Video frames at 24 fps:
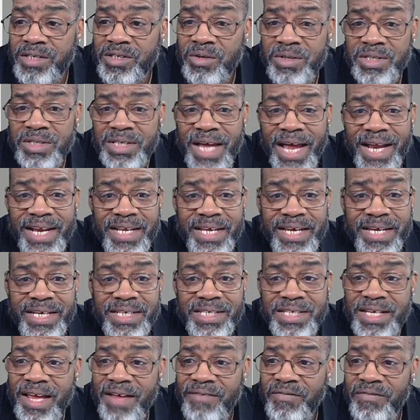So it's got an
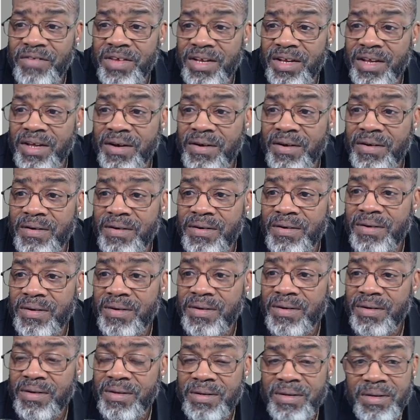ETF in there.
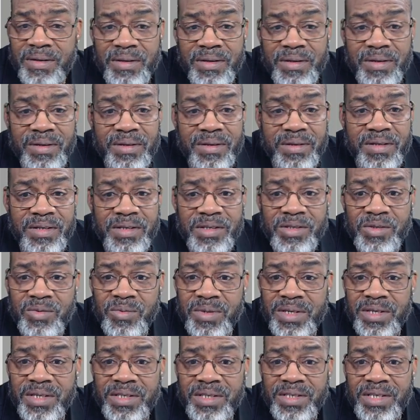This
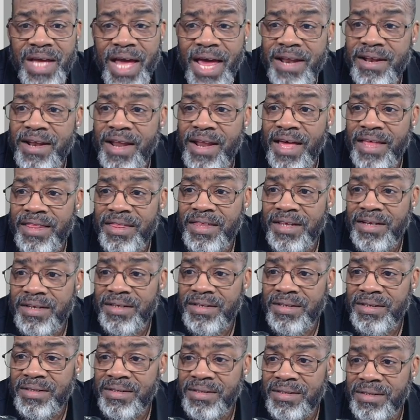one has got
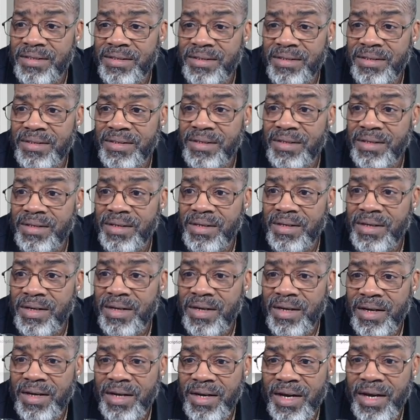nothing
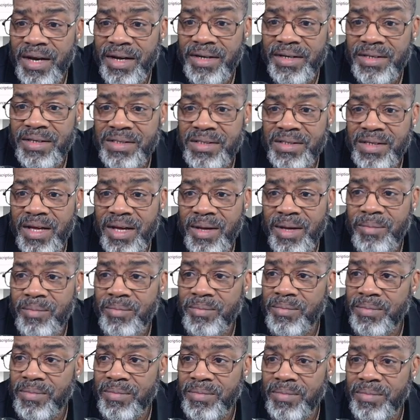and it's up
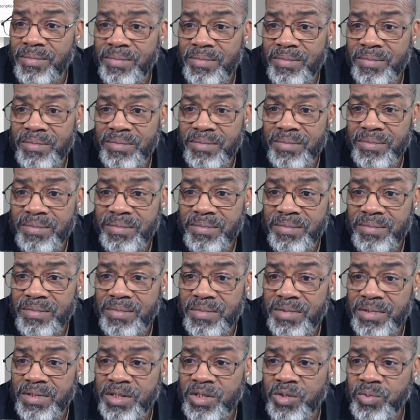
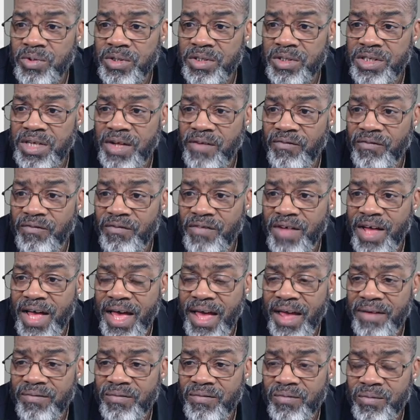
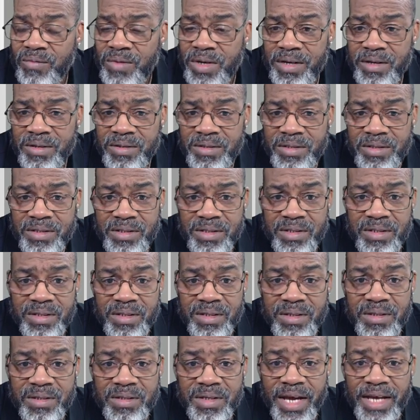6.75. What else is in
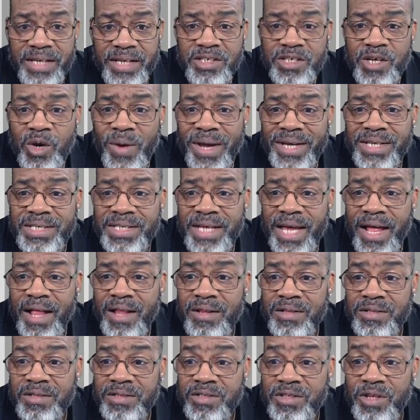here?
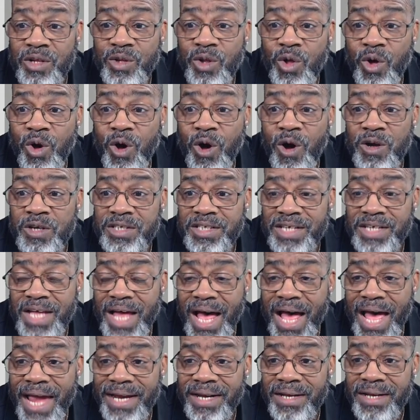SOXL, the long
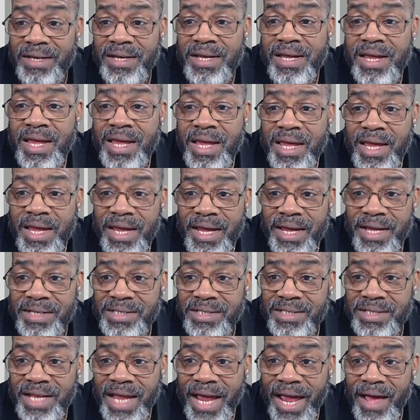side,
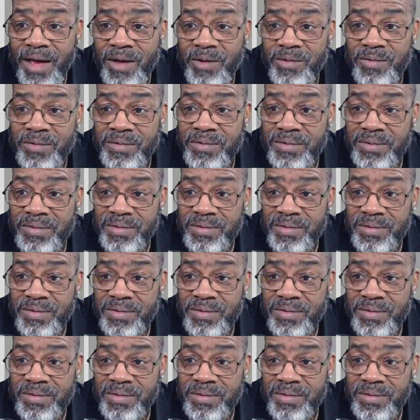it's down.